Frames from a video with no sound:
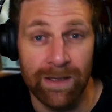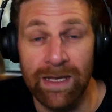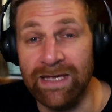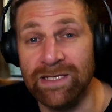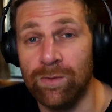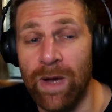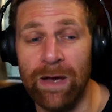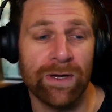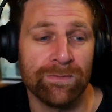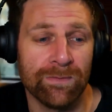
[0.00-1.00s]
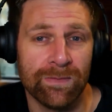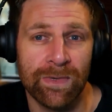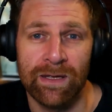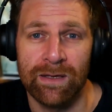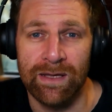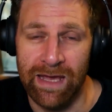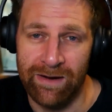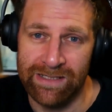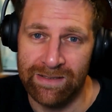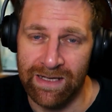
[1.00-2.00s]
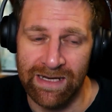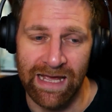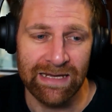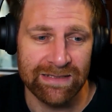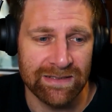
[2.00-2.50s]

Yeah, so welcome, Gerrit and Alex.